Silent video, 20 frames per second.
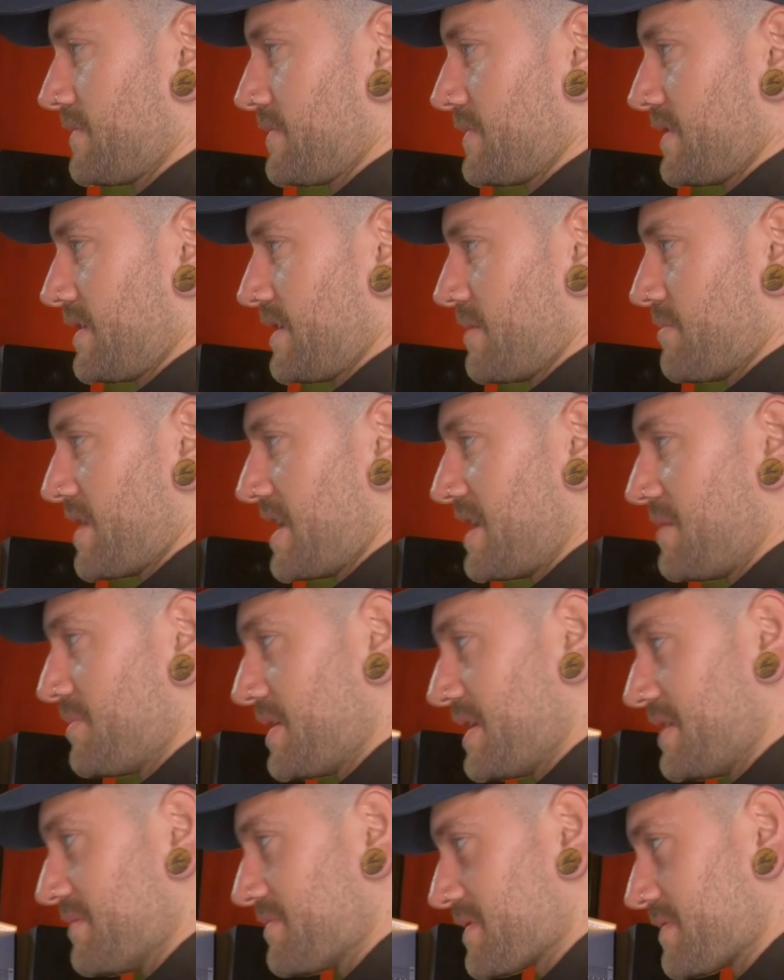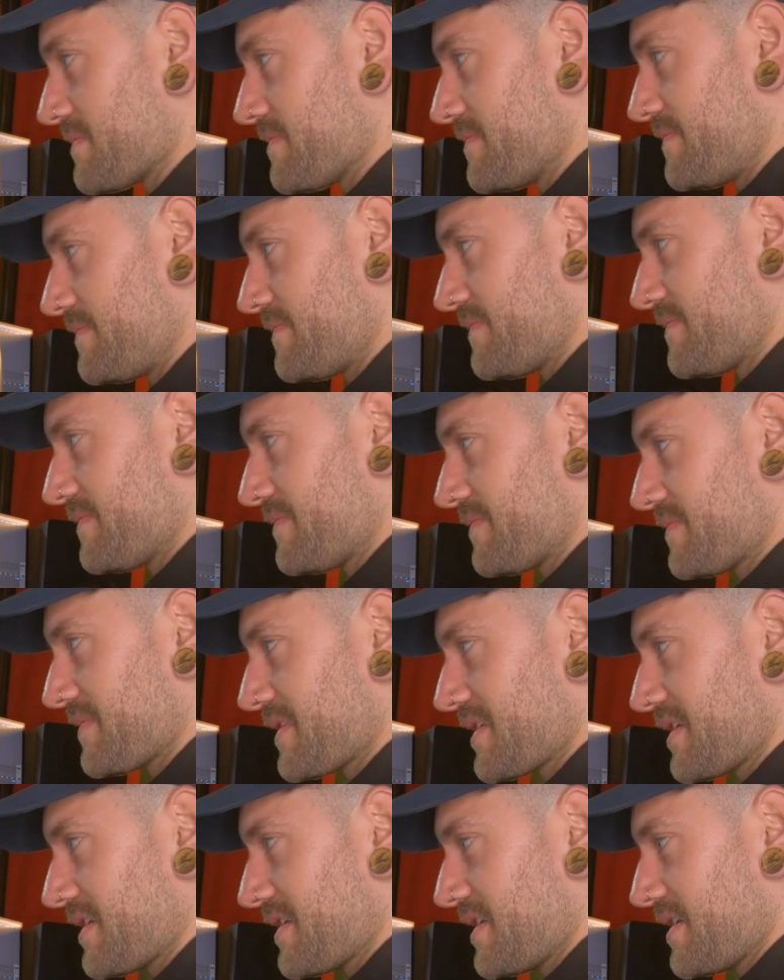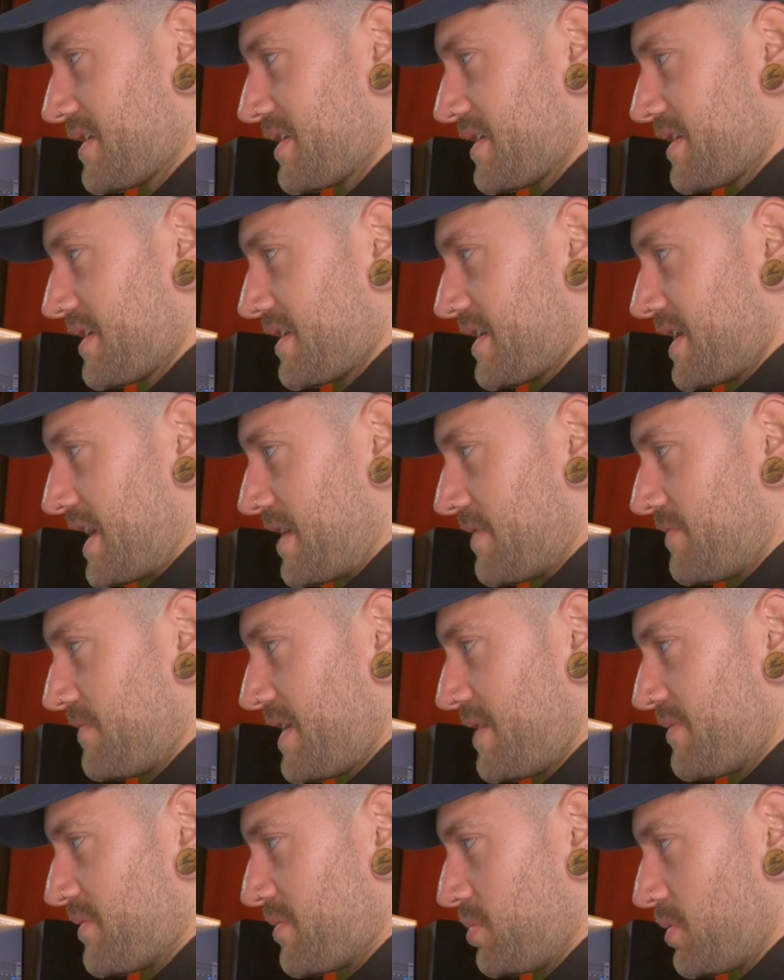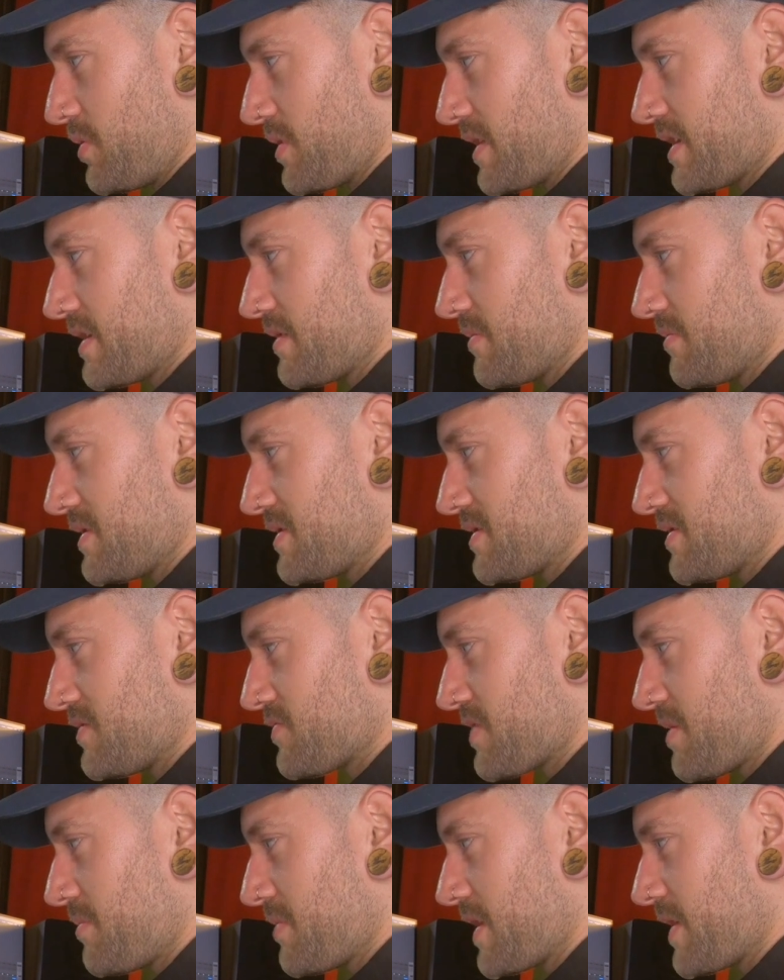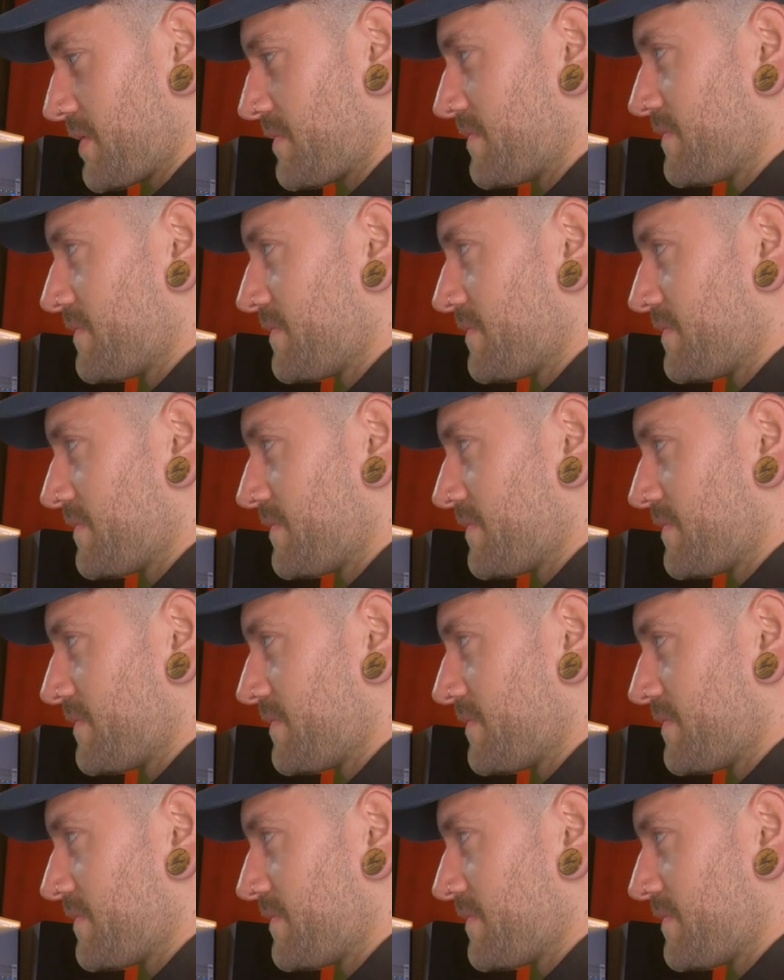Maybe even our favourite plugin, Mr. Tremolo.